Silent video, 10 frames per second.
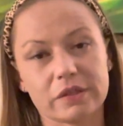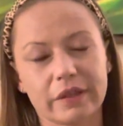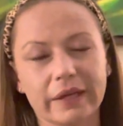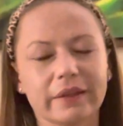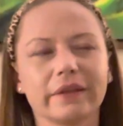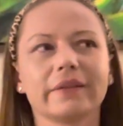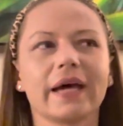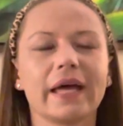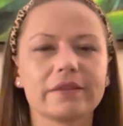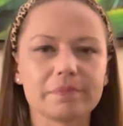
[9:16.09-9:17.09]
like
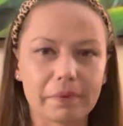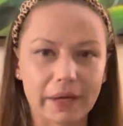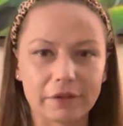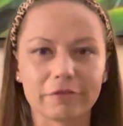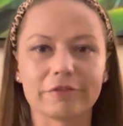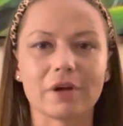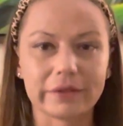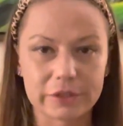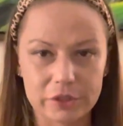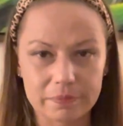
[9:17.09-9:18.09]
that body of
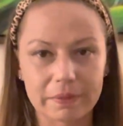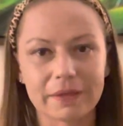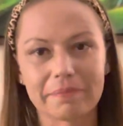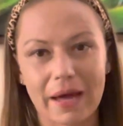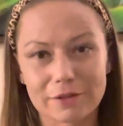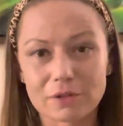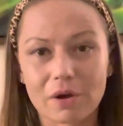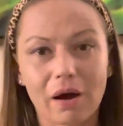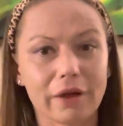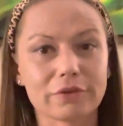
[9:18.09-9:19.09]
knowledge is being passed
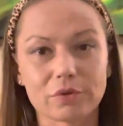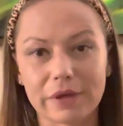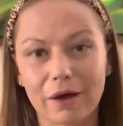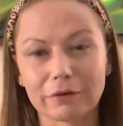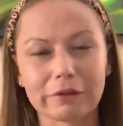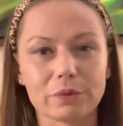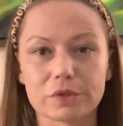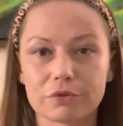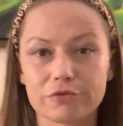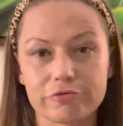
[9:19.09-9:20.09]
on through
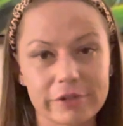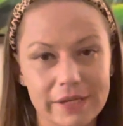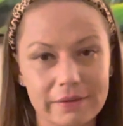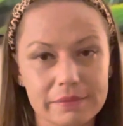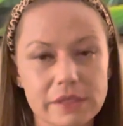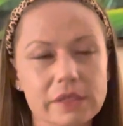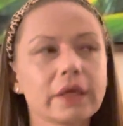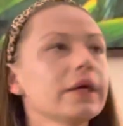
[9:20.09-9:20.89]
downloads, through dreams,